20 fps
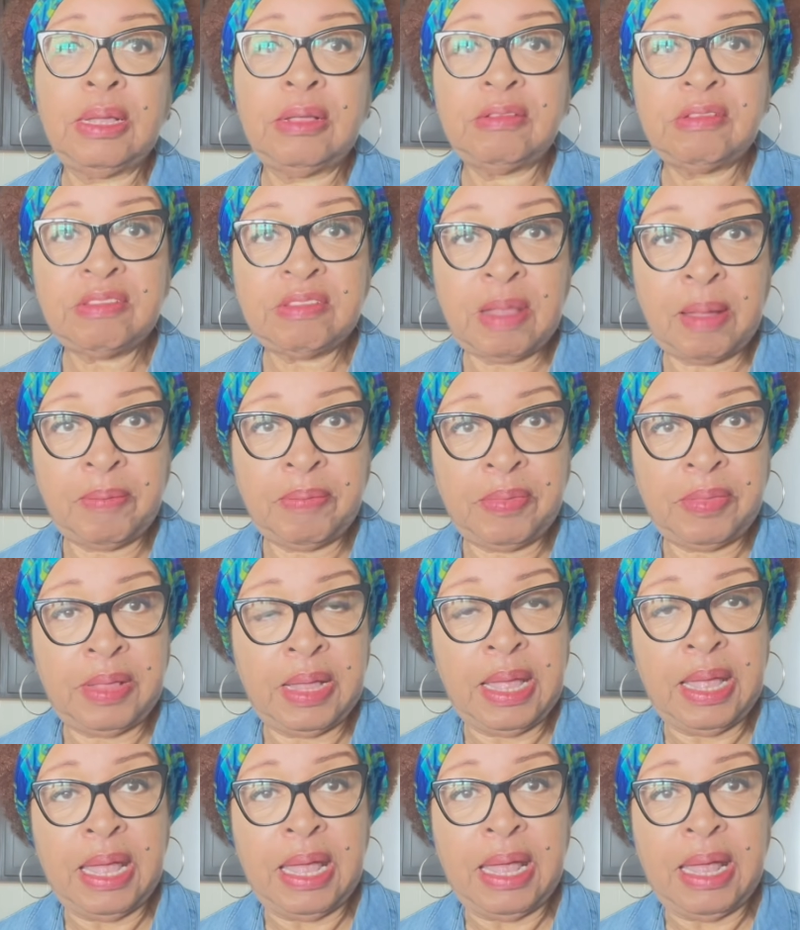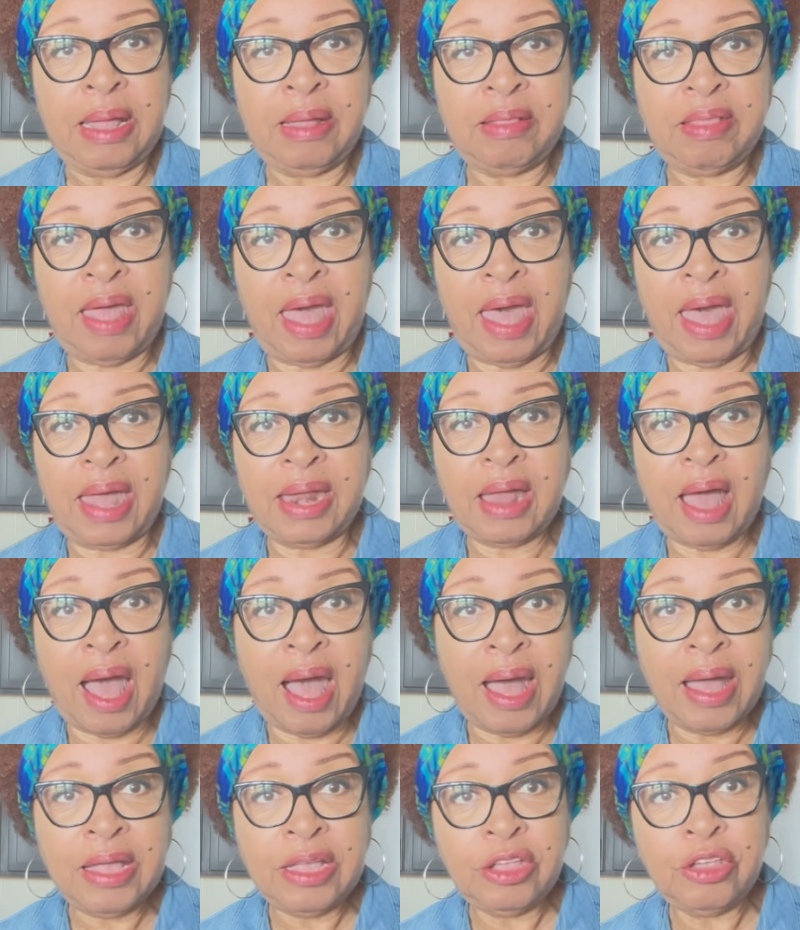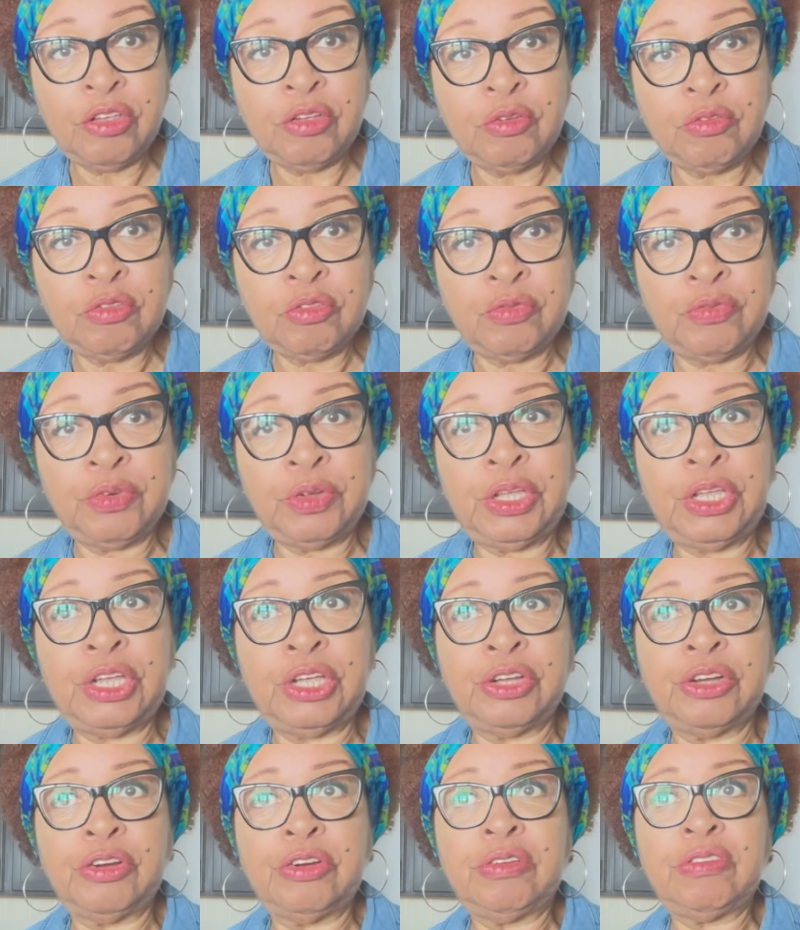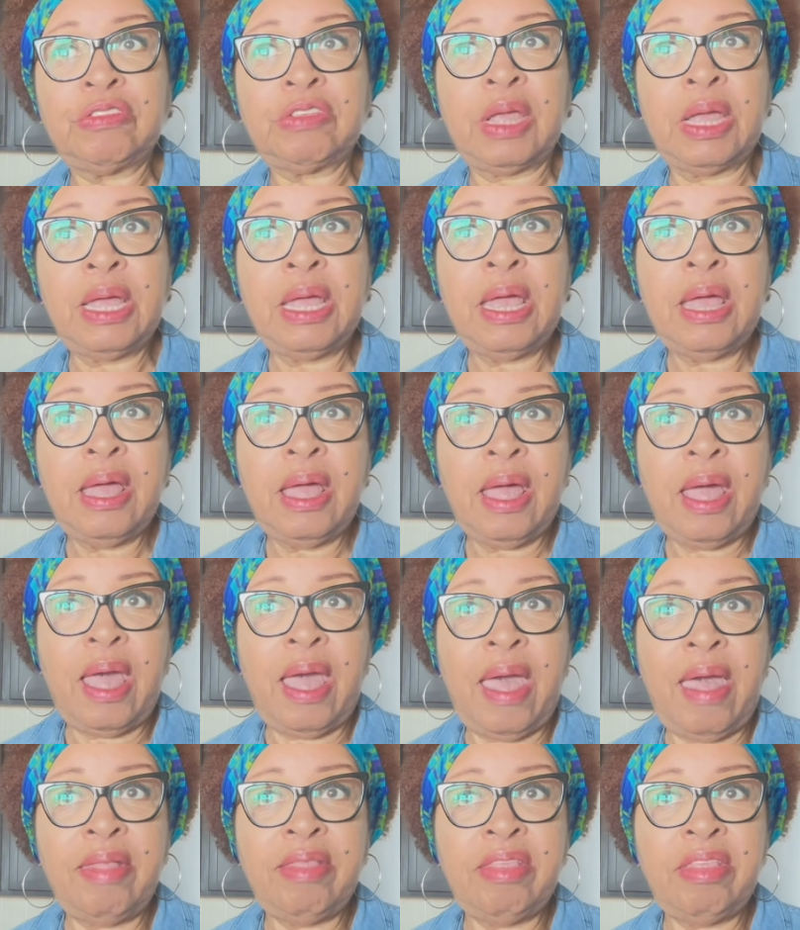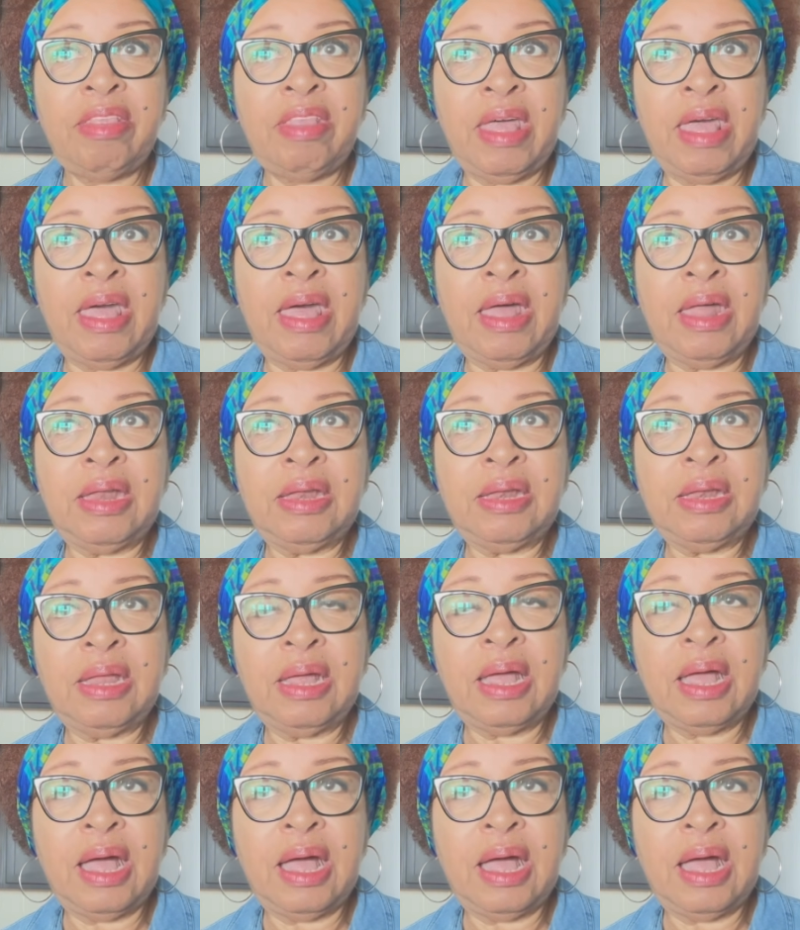something that I used for years, and then